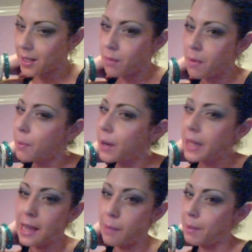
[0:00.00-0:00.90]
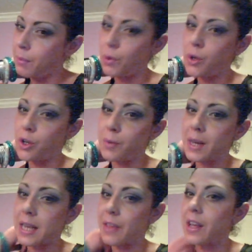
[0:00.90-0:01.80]
So I'm not putting down people who do
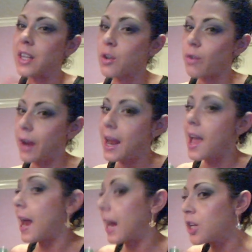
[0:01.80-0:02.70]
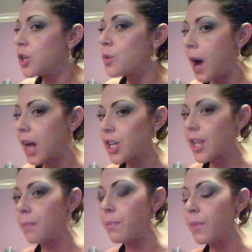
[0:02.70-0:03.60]
because I think it's great and I do watch
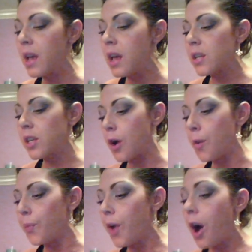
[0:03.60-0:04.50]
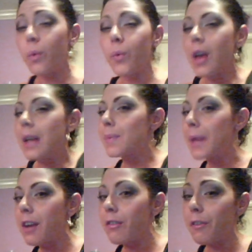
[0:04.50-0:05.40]
them. So, oh,
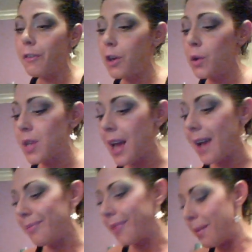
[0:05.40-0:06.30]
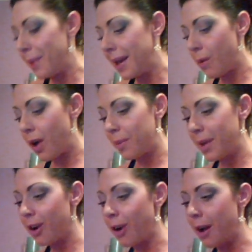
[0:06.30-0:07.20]
speaking of reviews, I mean, while I'm
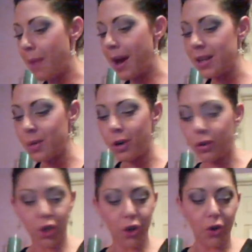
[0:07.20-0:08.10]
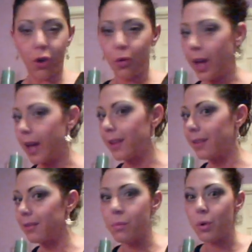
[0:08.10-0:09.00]
here, I might as well show you like
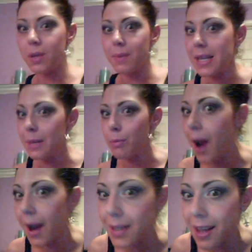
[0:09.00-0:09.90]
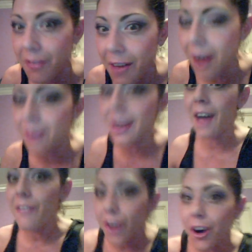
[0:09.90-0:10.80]
the most amazing product I found
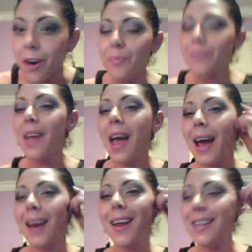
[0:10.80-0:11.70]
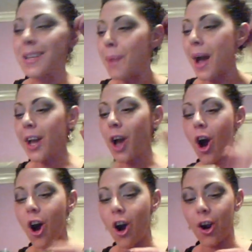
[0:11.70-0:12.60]
ever. And it's by
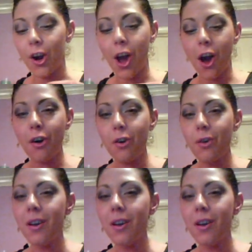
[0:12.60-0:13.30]
Cargo.